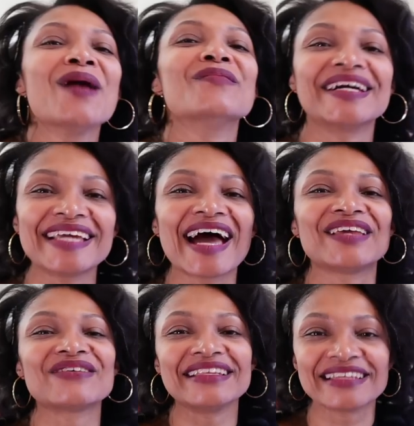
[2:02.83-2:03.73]
But yeah,
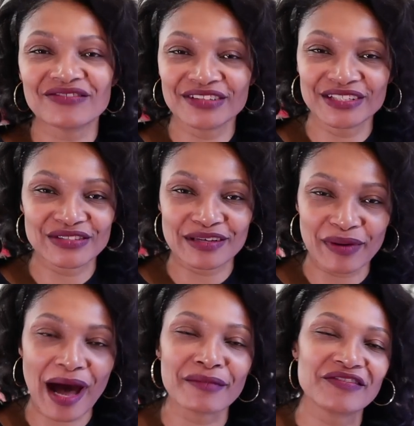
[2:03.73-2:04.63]
you can definitely use a
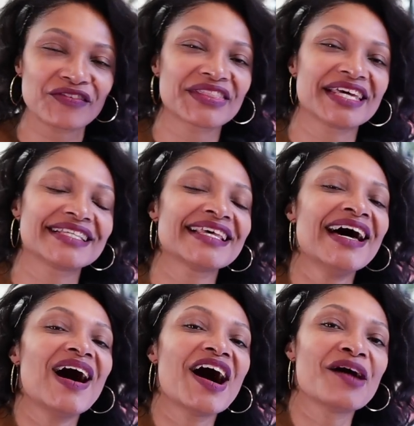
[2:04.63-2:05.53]
bobbin for this
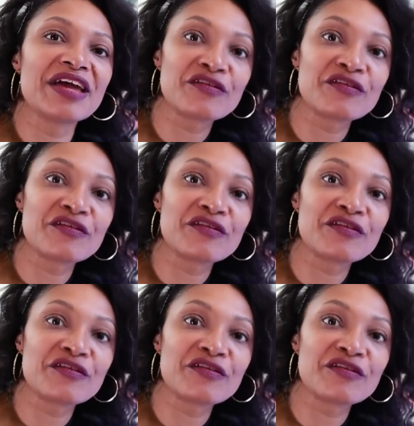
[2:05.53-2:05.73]
um,